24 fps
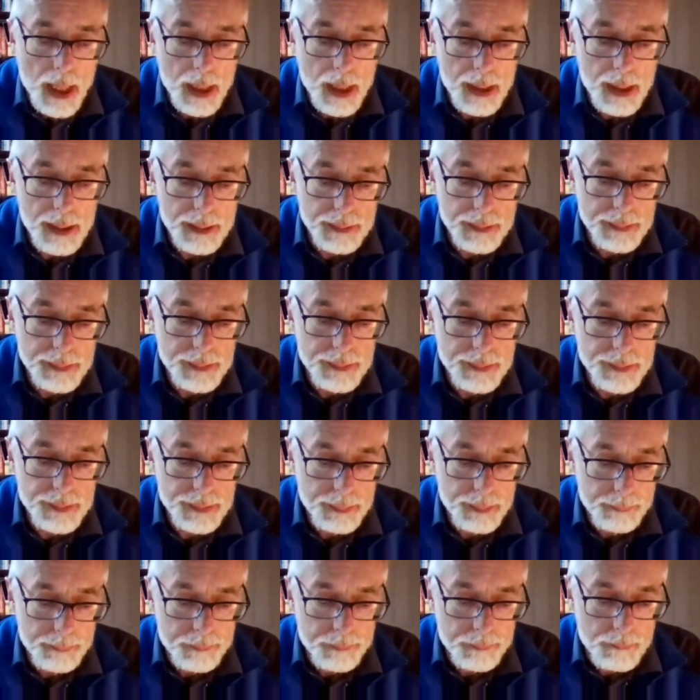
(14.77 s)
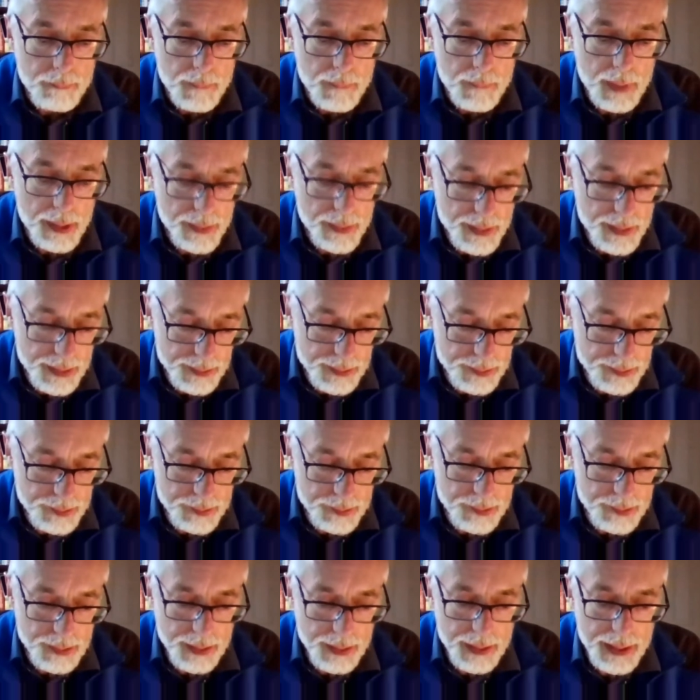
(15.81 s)
And
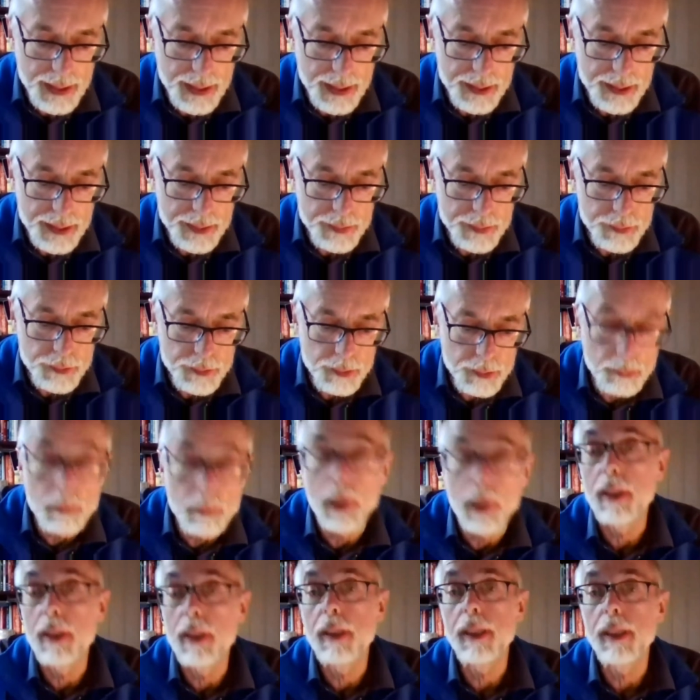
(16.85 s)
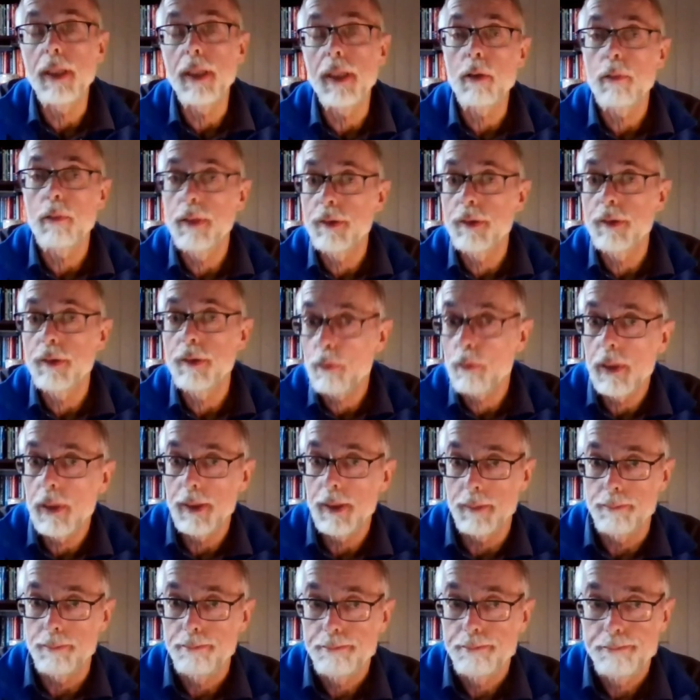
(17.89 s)
this is by Chris Green.
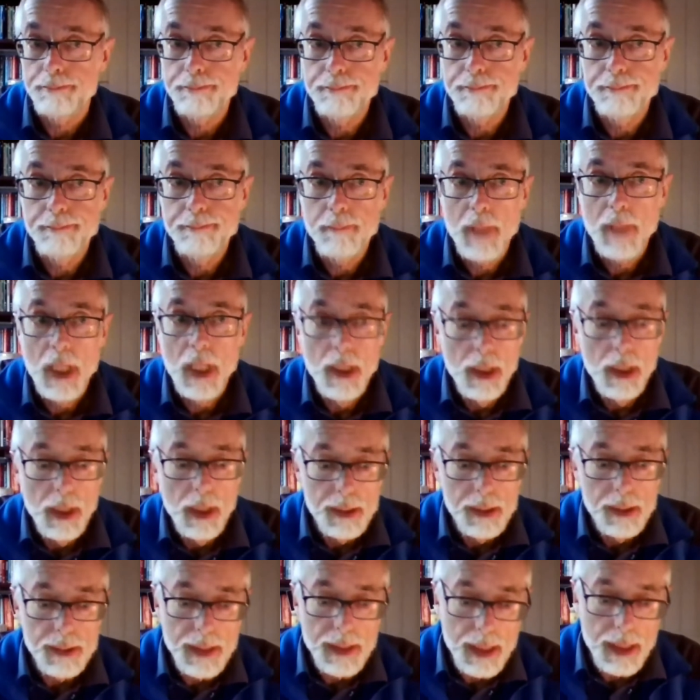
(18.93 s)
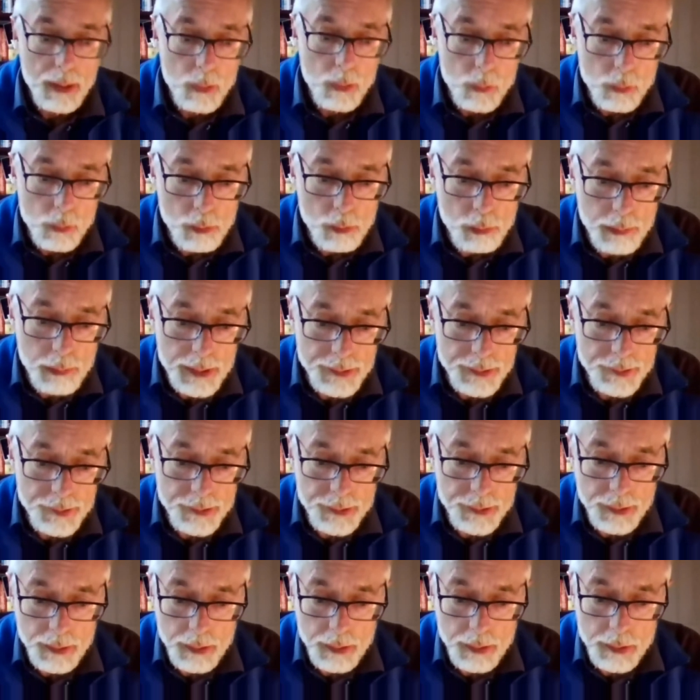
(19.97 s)
Now,
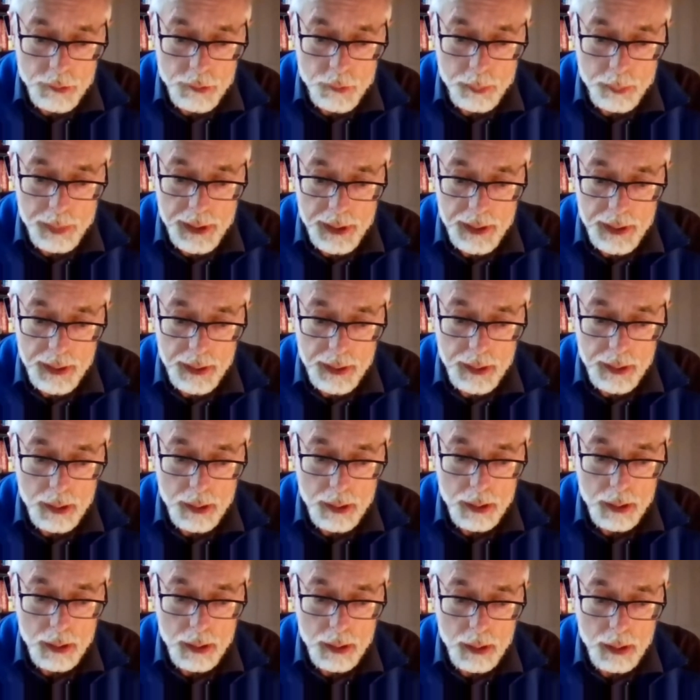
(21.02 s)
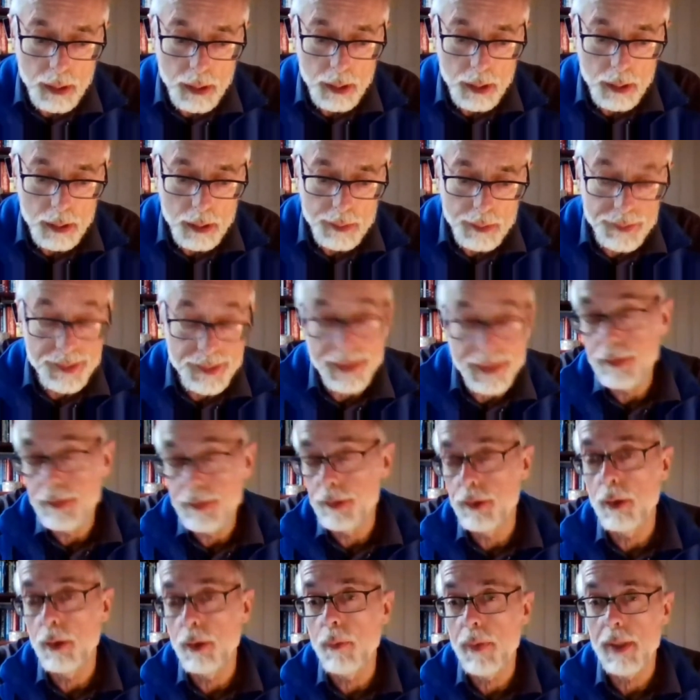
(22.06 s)
Chris has been, since
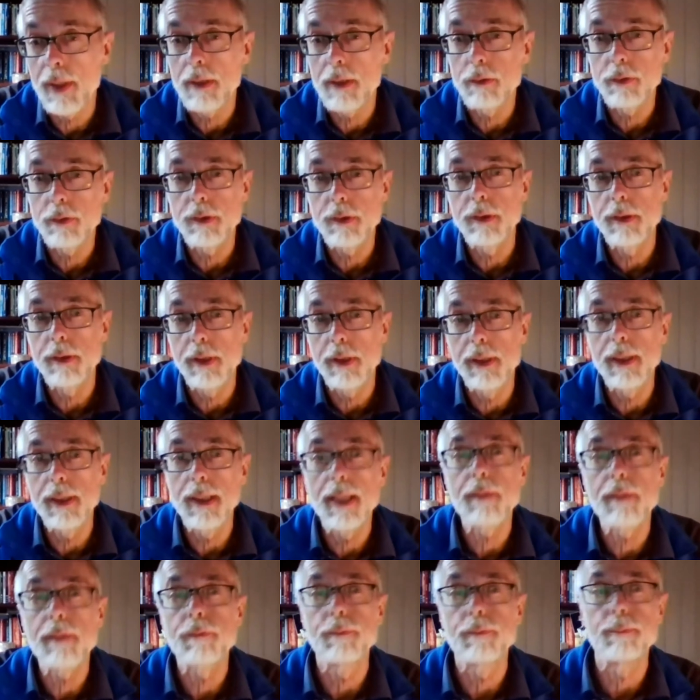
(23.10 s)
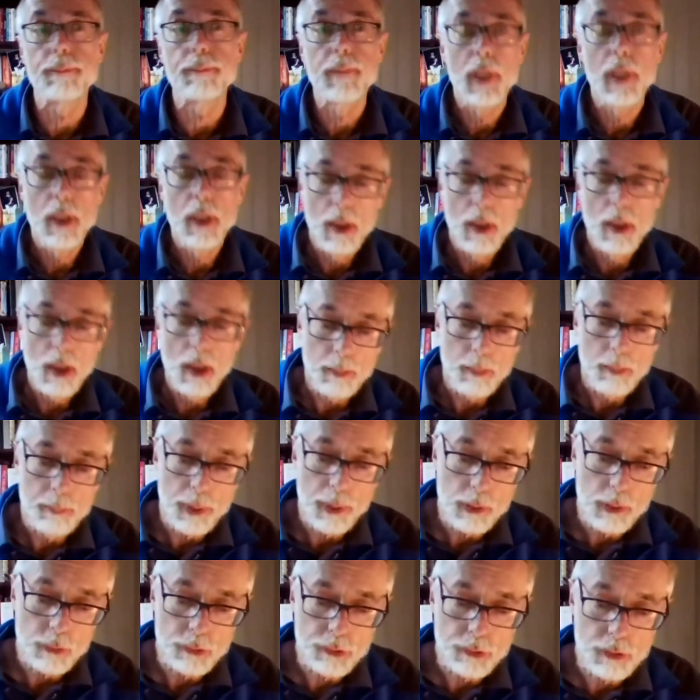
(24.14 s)
2011, a
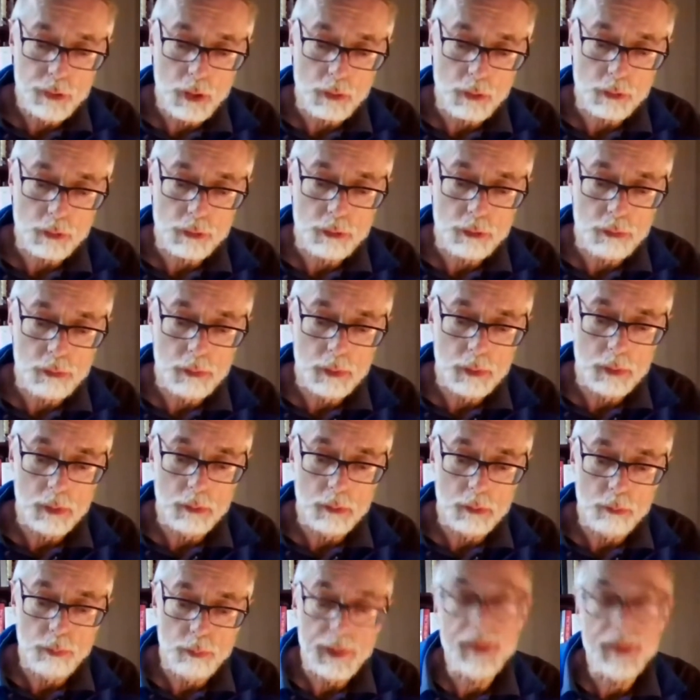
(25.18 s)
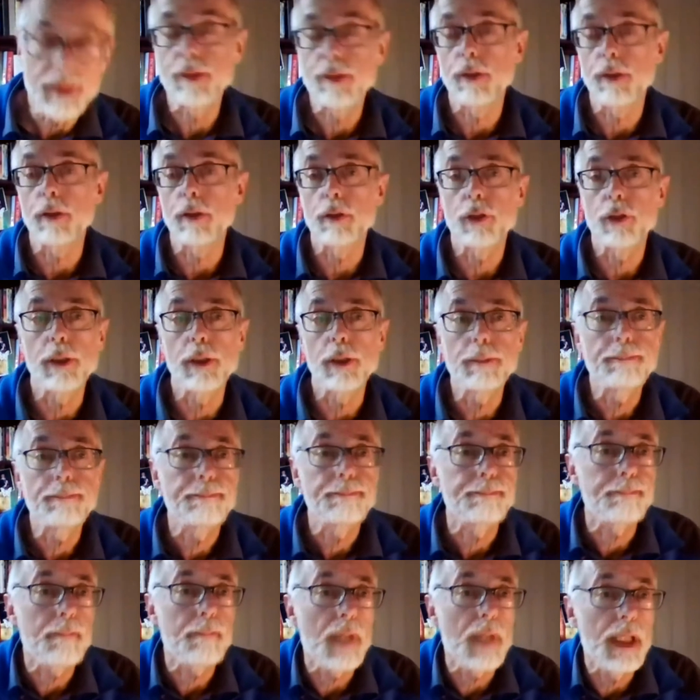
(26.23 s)
postdoctoral researcher
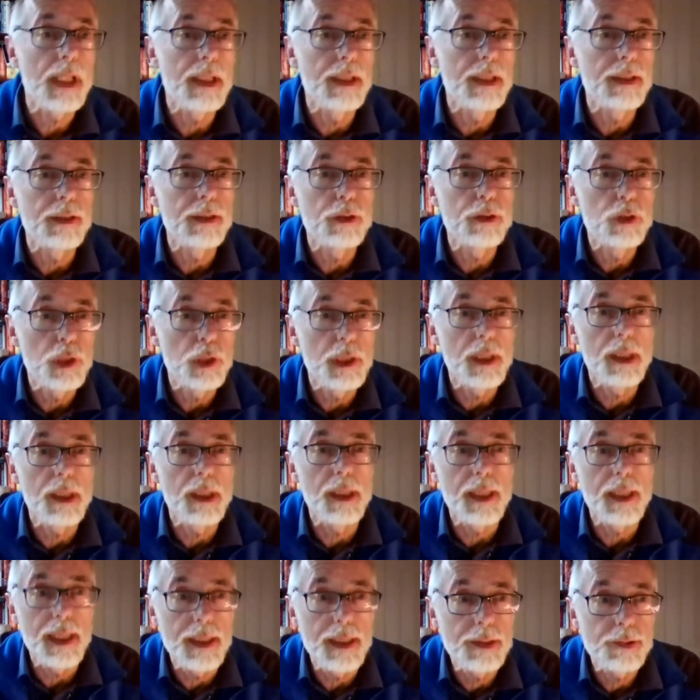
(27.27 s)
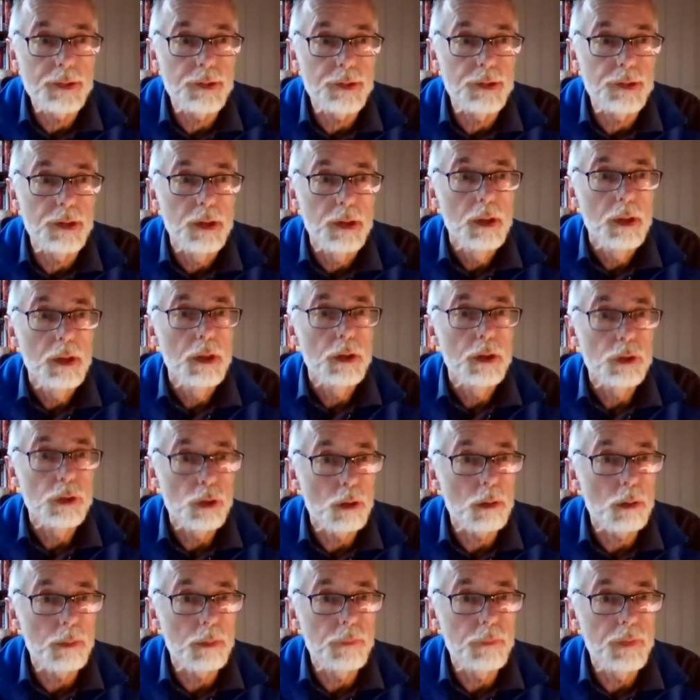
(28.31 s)
in GIS,
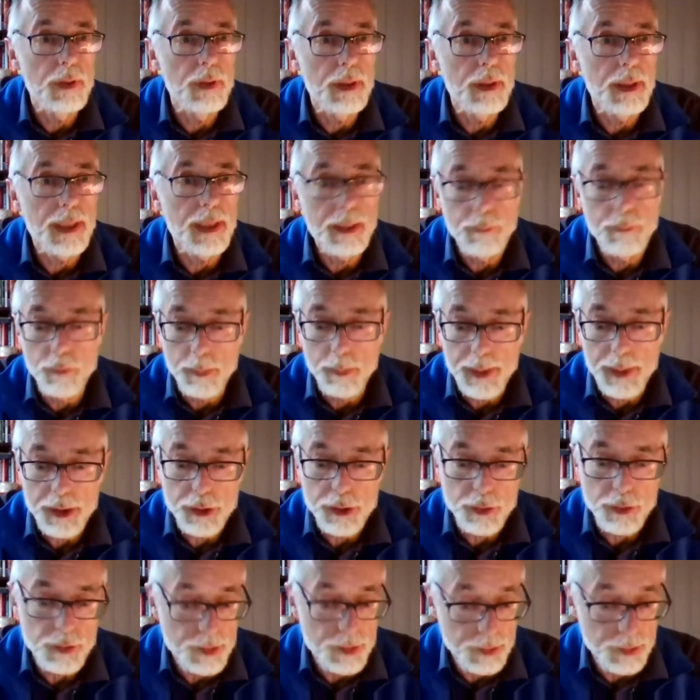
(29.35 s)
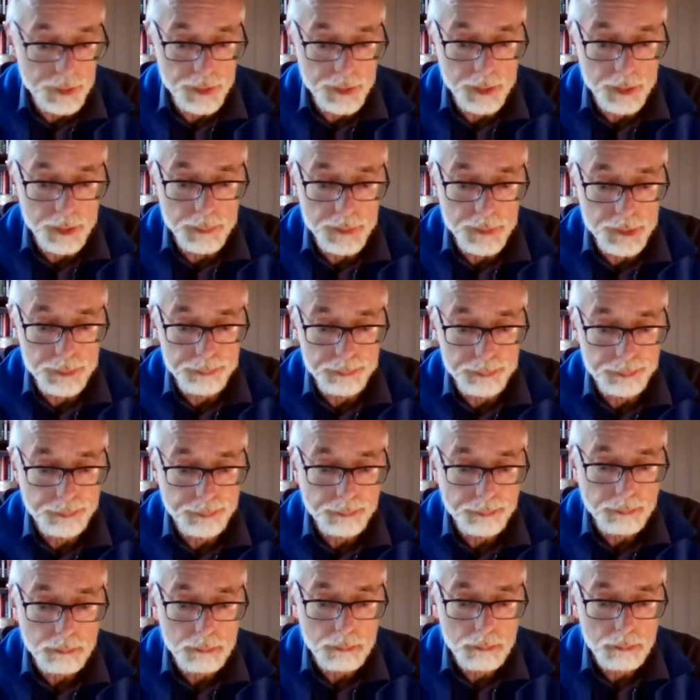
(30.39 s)
Geography Information Systems,
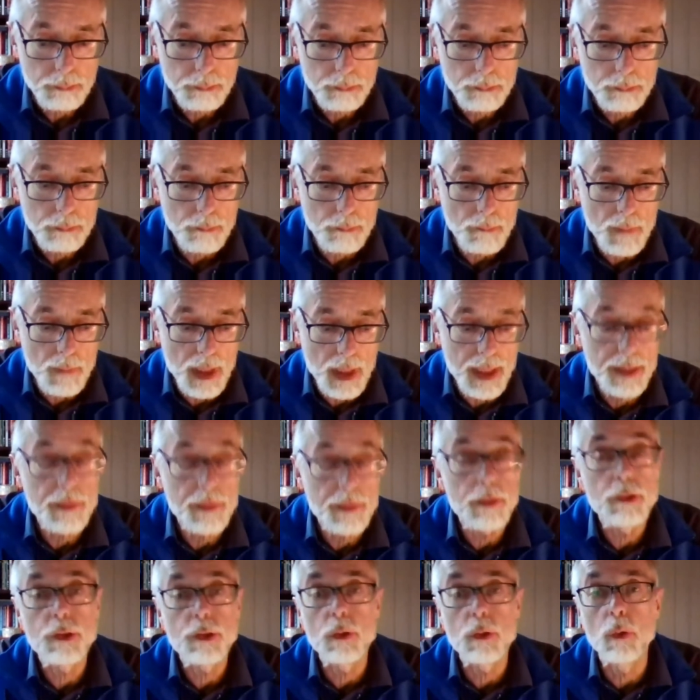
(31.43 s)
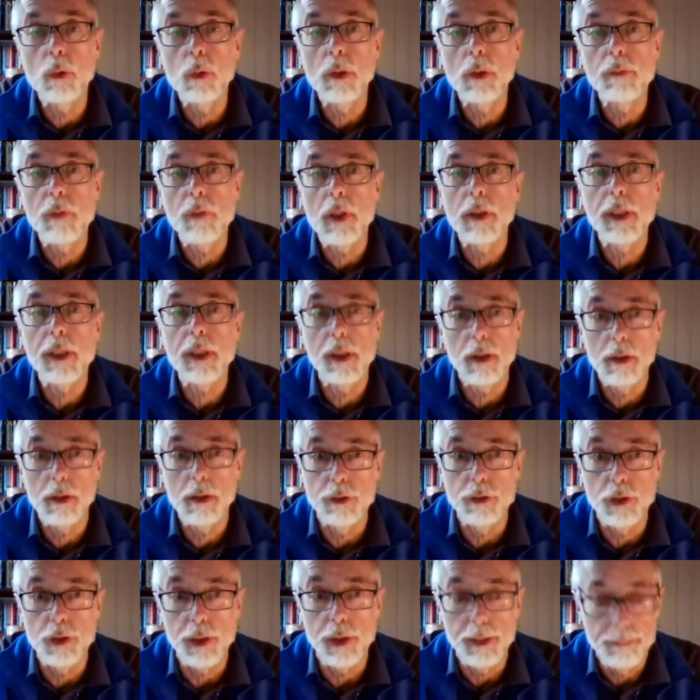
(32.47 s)
at the School of
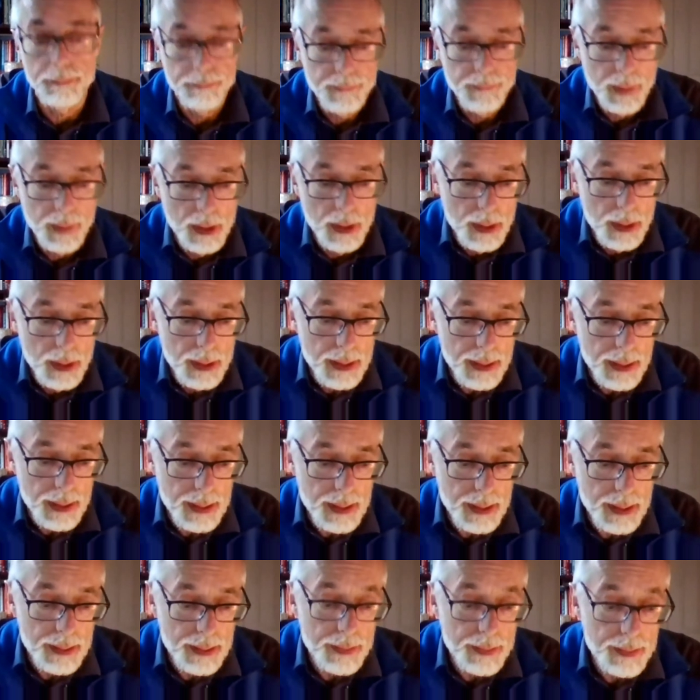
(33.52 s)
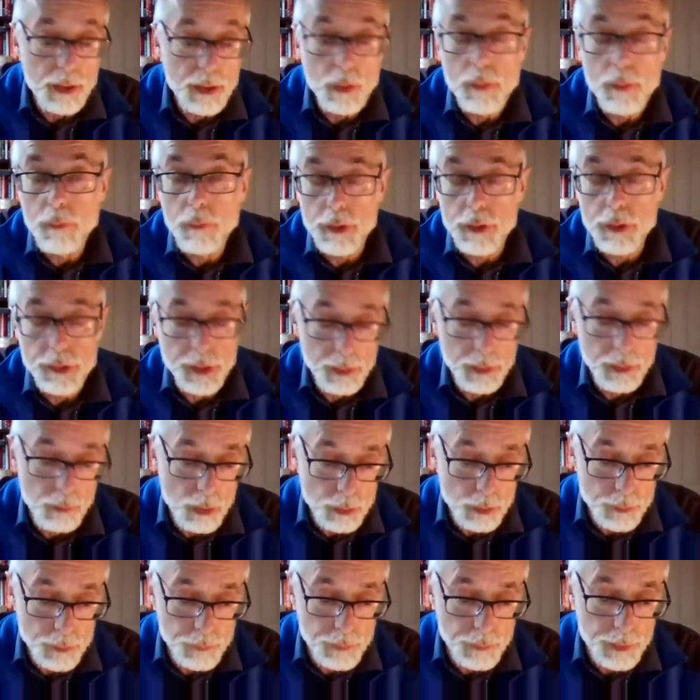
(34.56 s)
Archaeology at the University of
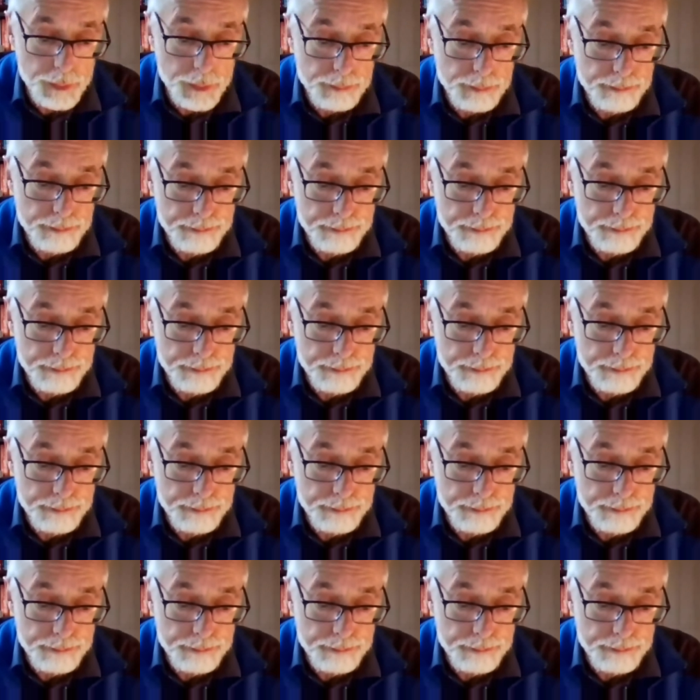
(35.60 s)
Oxford.